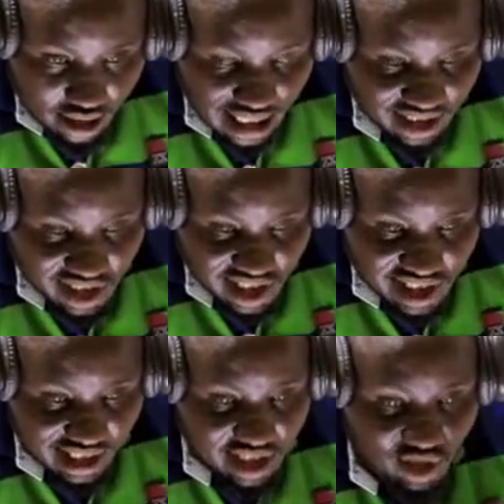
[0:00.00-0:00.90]
This is
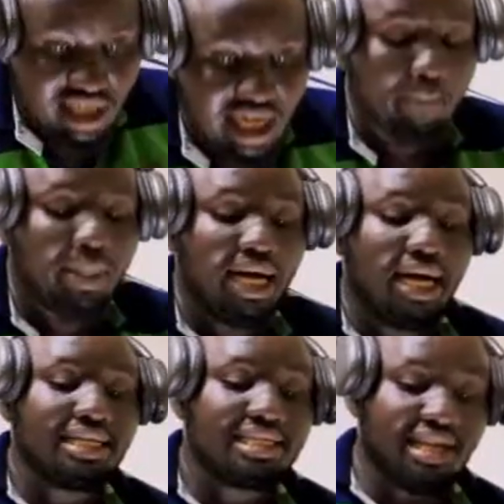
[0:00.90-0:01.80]
lesson
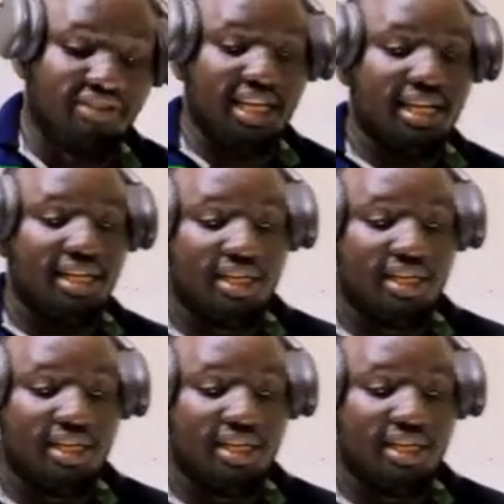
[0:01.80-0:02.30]
number 7.